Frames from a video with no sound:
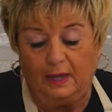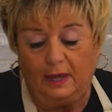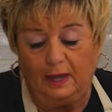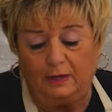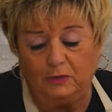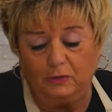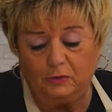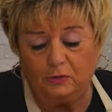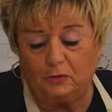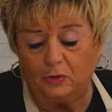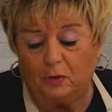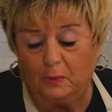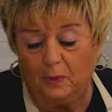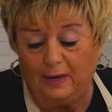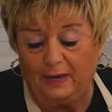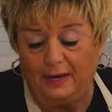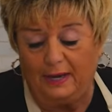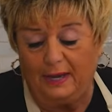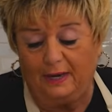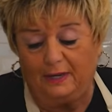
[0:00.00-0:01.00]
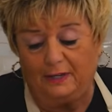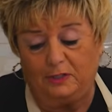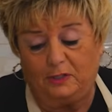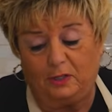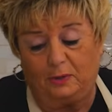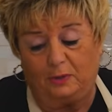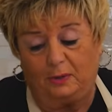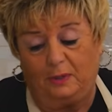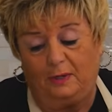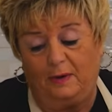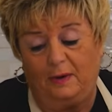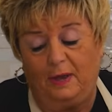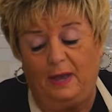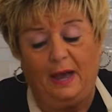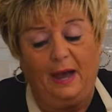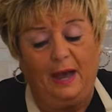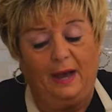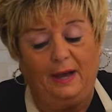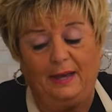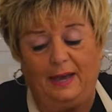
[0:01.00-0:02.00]
And you saw what I added to it.
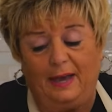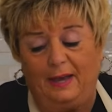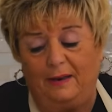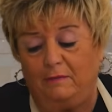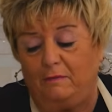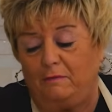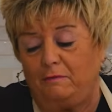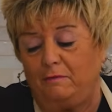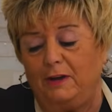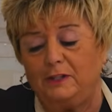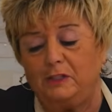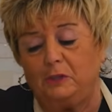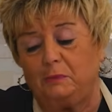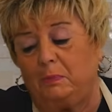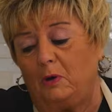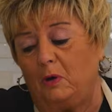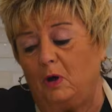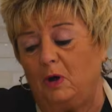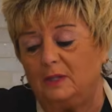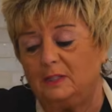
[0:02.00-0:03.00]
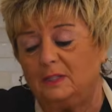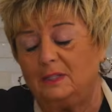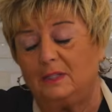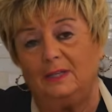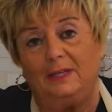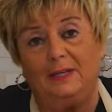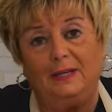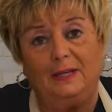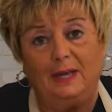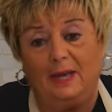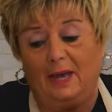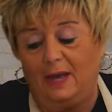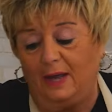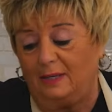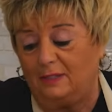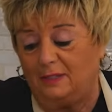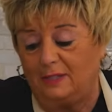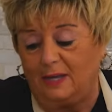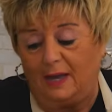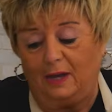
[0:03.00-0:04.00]
Again, fresh parsley
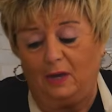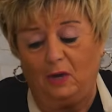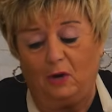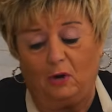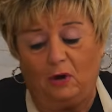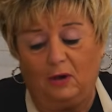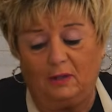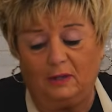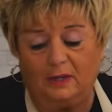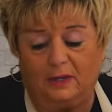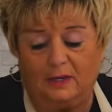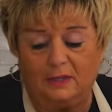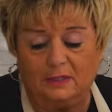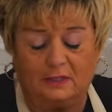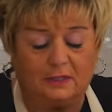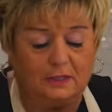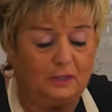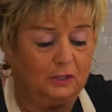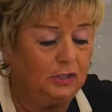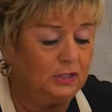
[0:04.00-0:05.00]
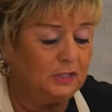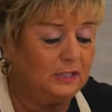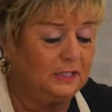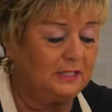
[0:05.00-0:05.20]
and garlic is such a